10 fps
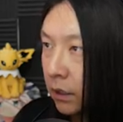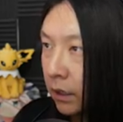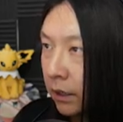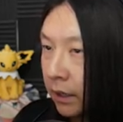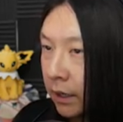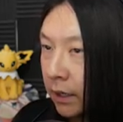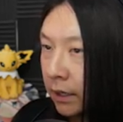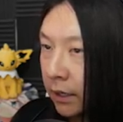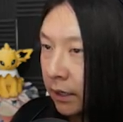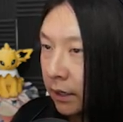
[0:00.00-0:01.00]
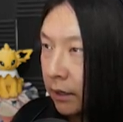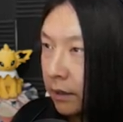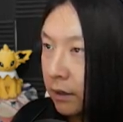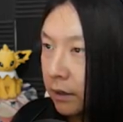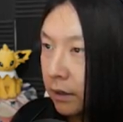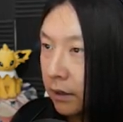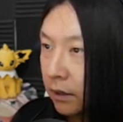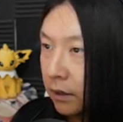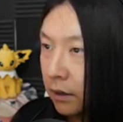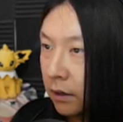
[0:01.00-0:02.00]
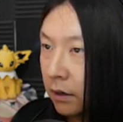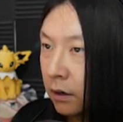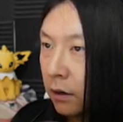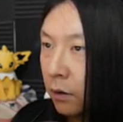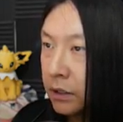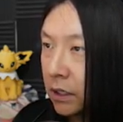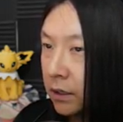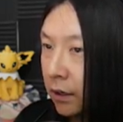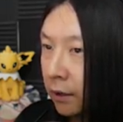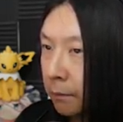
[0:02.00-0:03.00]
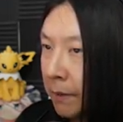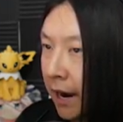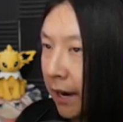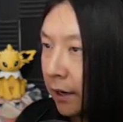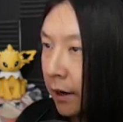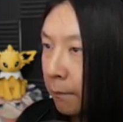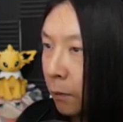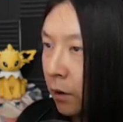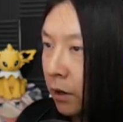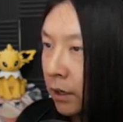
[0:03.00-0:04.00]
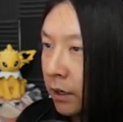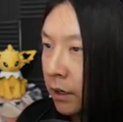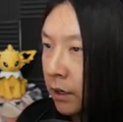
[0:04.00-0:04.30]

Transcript: and then, oh, it's another backup one.